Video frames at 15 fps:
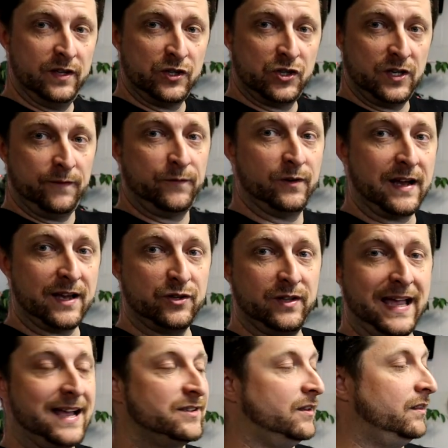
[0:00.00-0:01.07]
This shifter
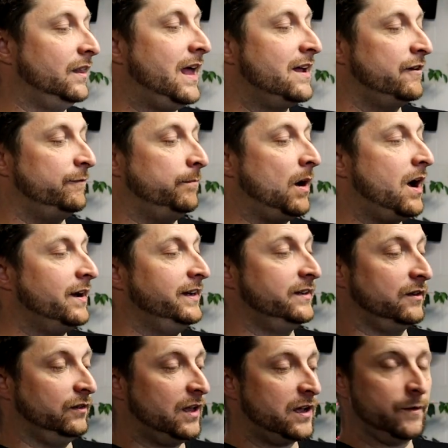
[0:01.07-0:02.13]
actually has a lot of body
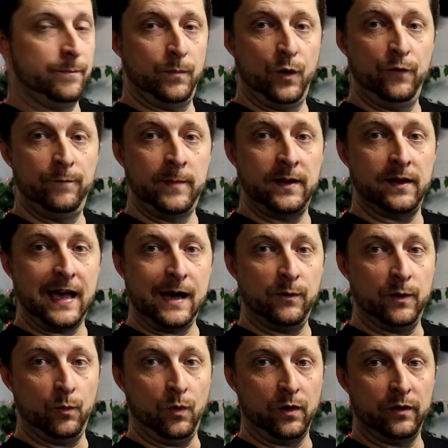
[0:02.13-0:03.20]
and a lot of movement,
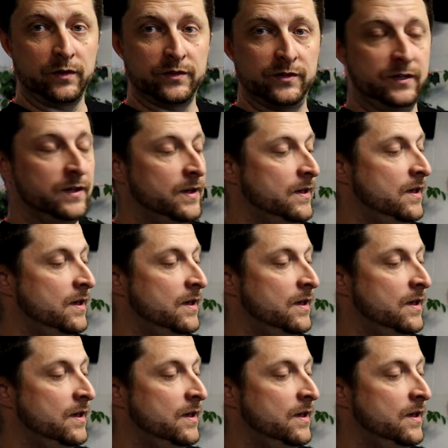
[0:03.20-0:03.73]
how it works.